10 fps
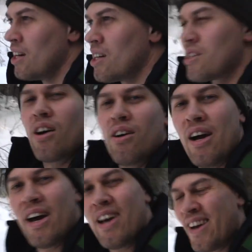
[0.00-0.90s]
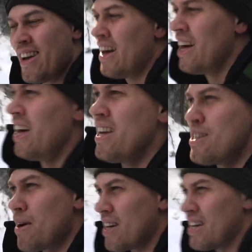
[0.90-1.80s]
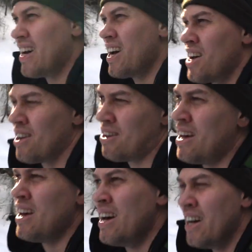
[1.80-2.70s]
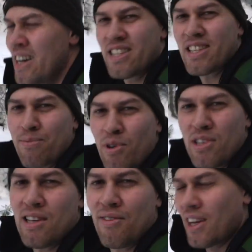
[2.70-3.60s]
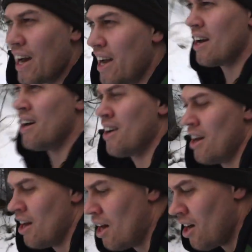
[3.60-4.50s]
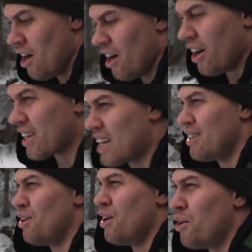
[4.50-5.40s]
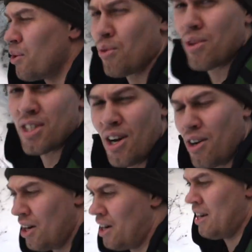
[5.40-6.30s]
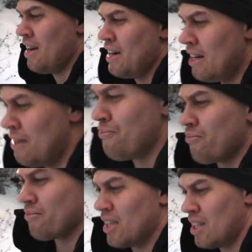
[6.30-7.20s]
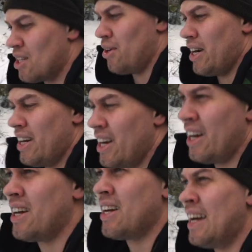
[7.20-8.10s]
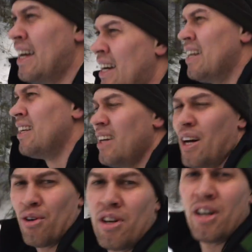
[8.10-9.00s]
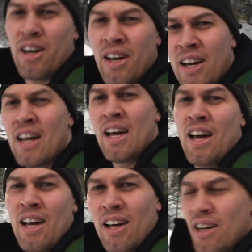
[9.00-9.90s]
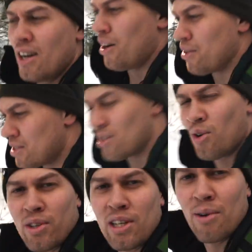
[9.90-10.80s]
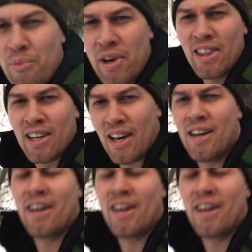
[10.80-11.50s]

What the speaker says: So it's about a 6.7k hike in with all the snow. So oh well, I'll talk to you when we get there.